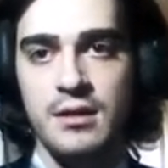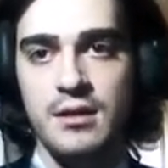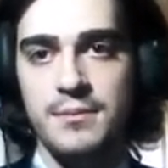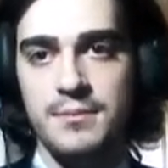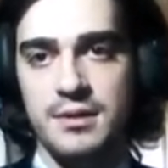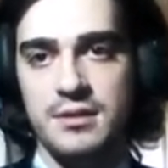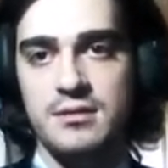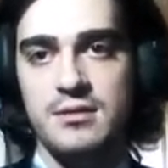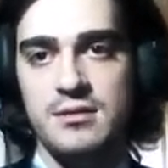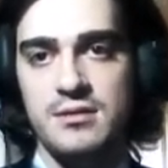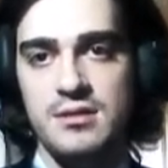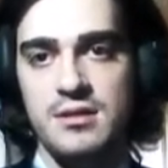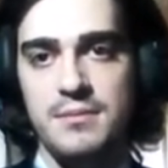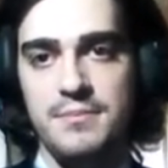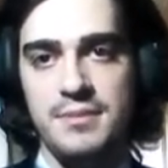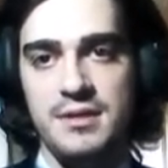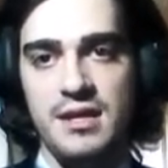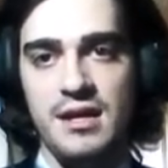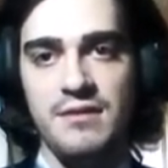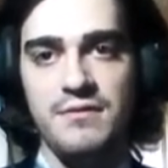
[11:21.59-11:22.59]
But the
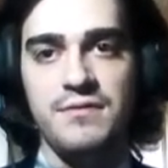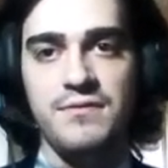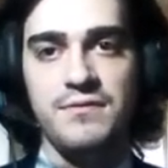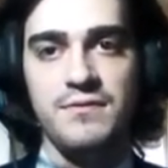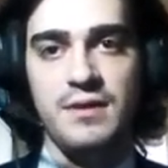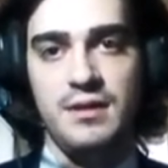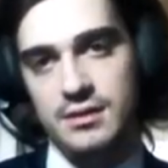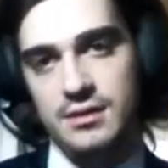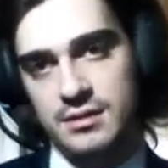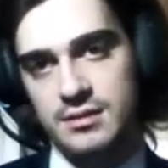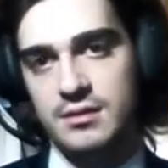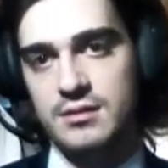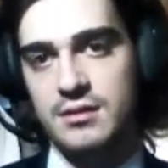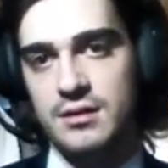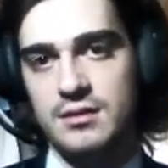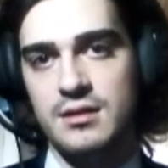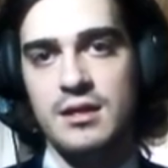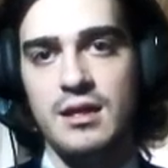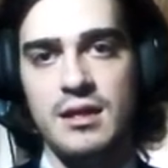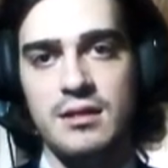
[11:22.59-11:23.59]
CPF and other
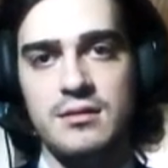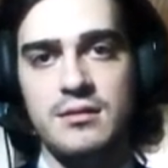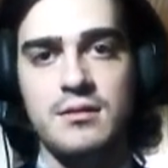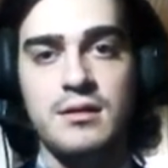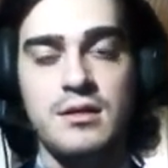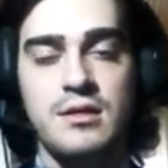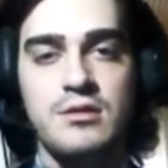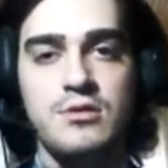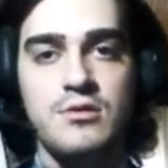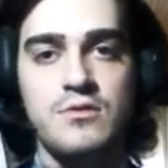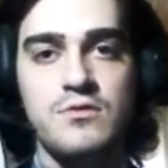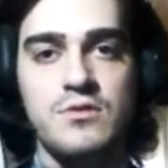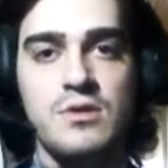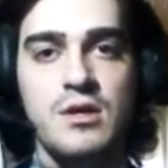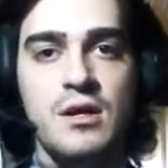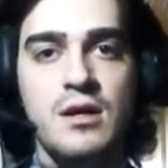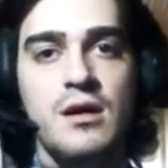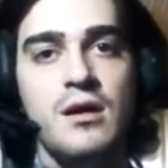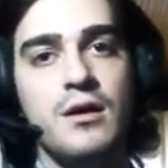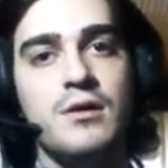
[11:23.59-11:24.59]
data gathering issues
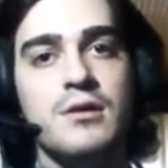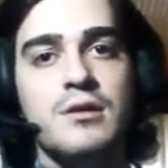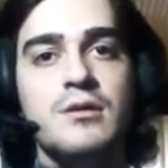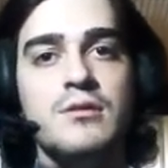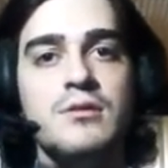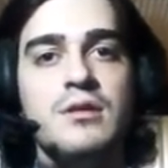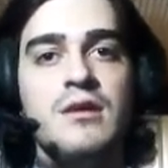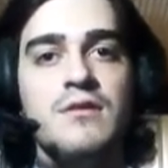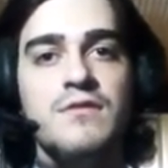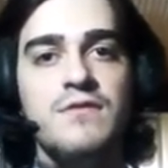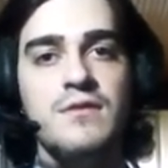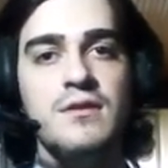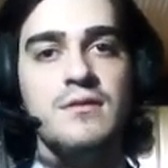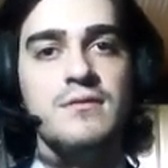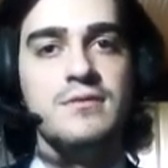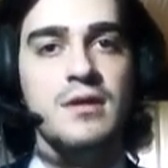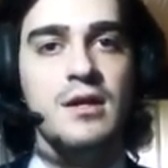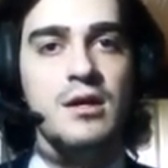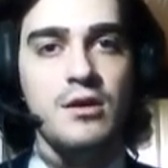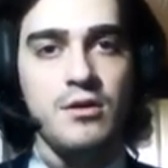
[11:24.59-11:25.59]
are only a few
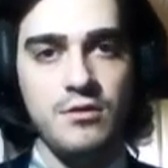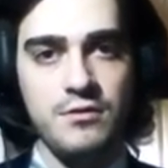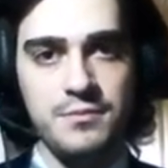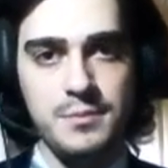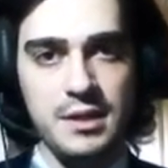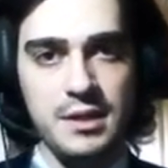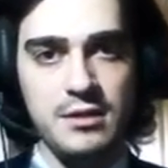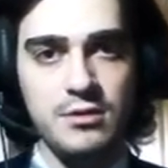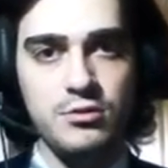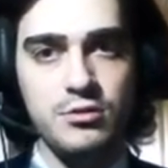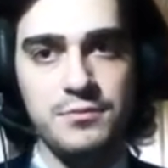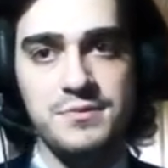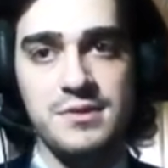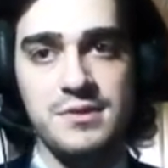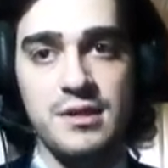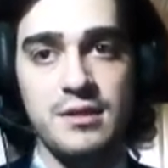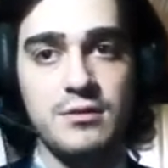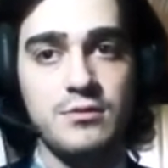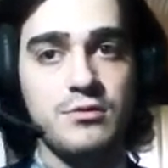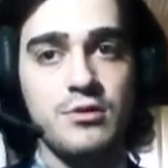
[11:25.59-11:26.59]
of many hoops
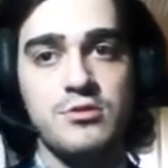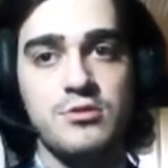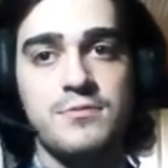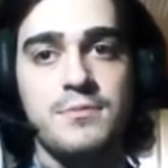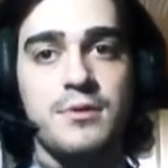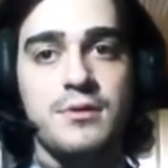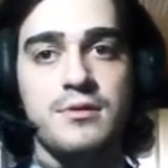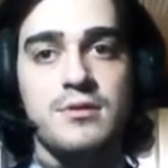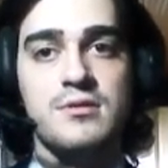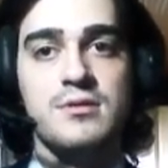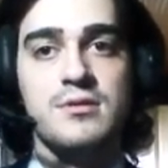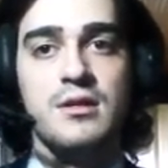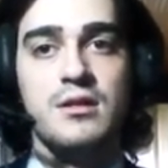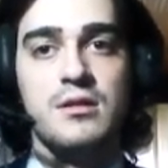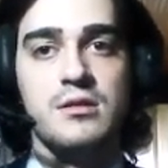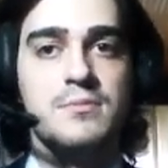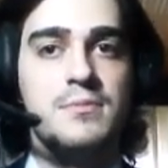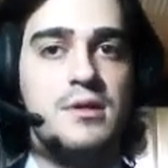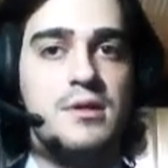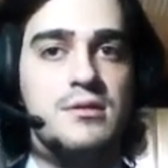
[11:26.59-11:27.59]
that cross-border
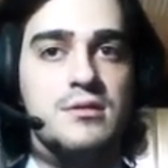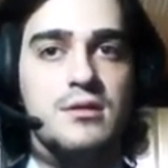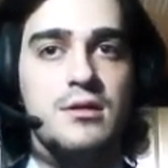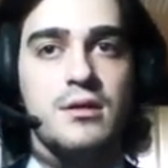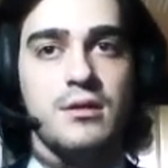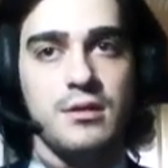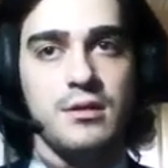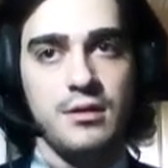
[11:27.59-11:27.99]
sellers must conquer.